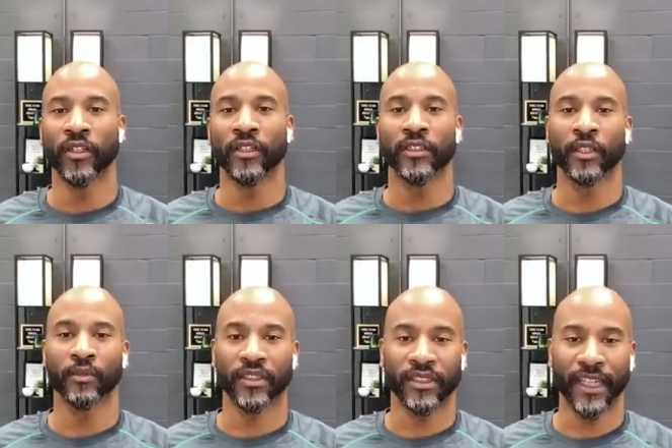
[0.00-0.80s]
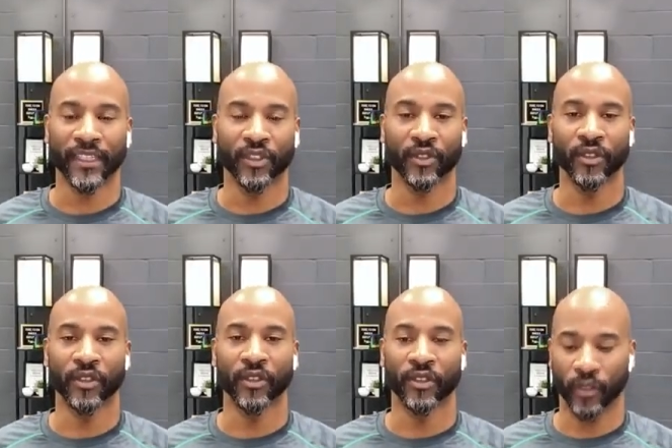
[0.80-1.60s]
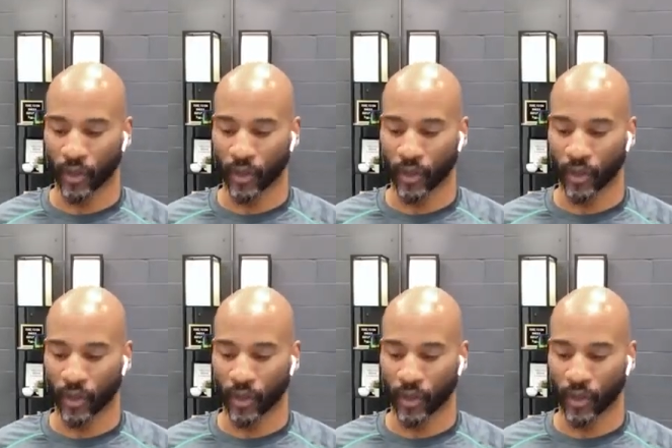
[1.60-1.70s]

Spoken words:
substantial.